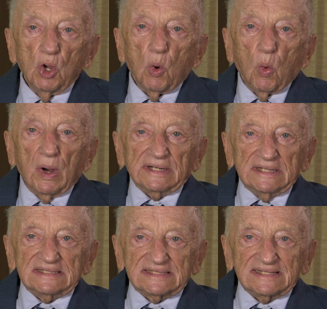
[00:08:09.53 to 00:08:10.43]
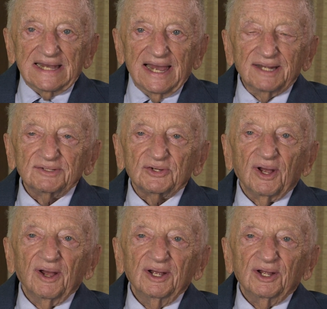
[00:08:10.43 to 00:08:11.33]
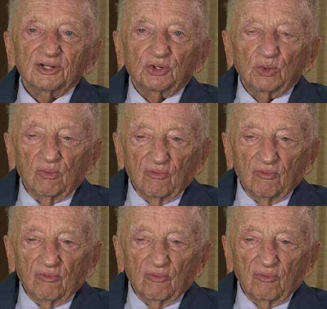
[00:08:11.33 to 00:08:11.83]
What is the answer to